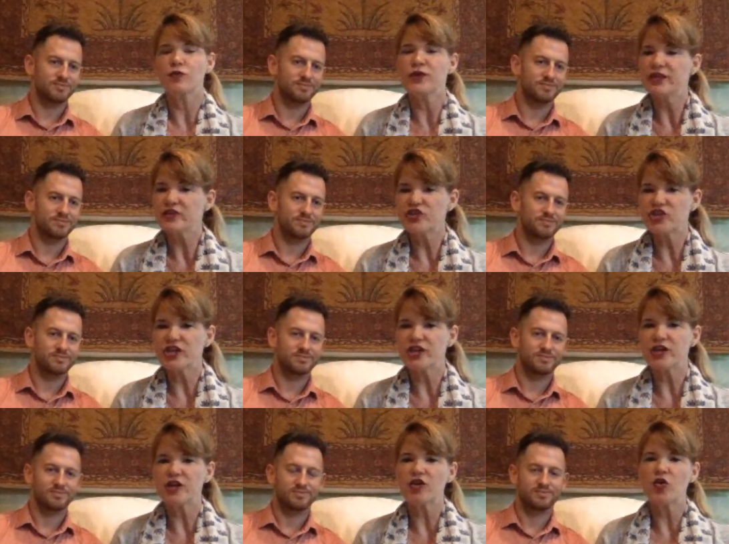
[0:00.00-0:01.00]
Speaker 1: in a
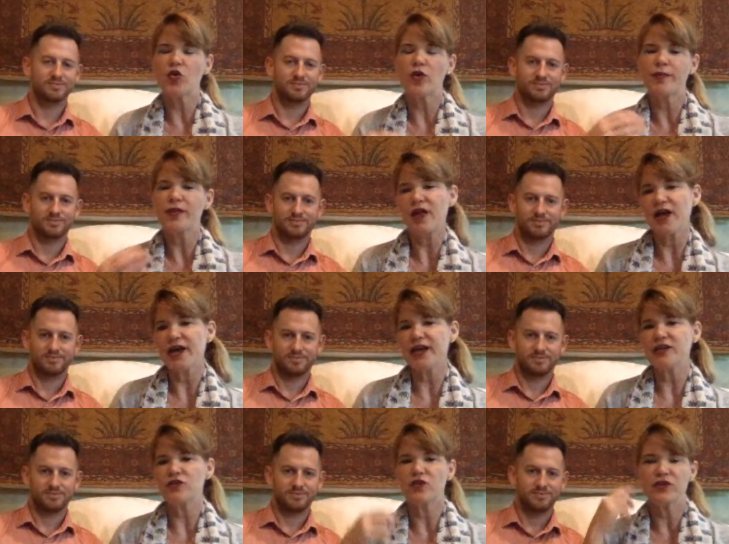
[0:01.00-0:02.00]
wheelchair or
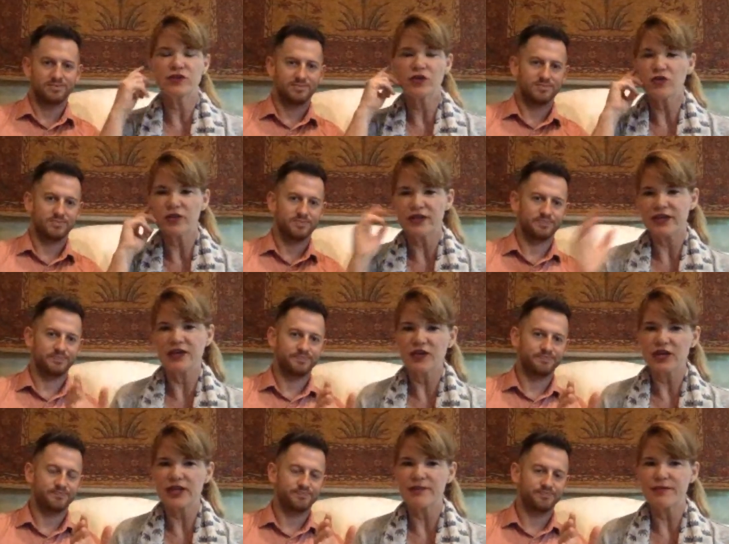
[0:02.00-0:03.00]
blind or totally
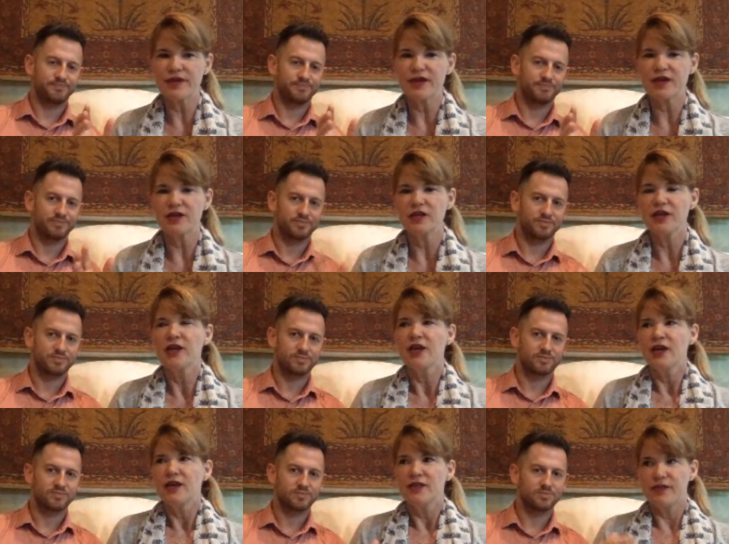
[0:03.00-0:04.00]
hearing impaired.
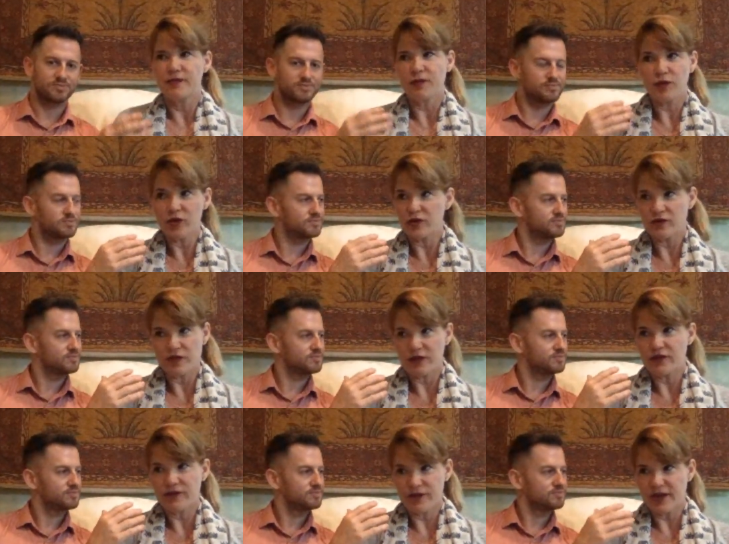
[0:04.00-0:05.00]

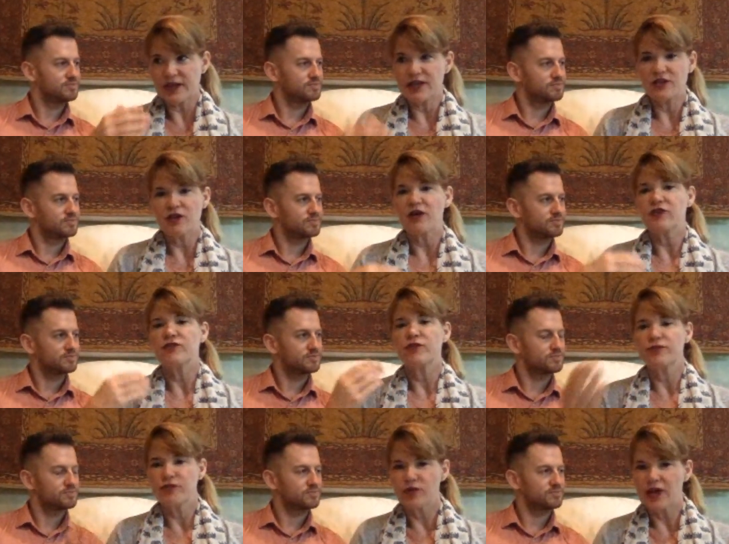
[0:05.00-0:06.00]
They're finding dogs for
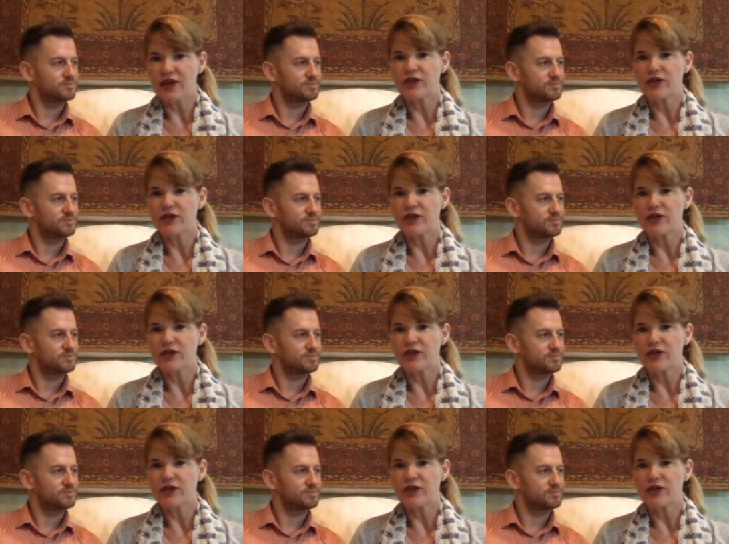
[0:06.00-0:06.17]
food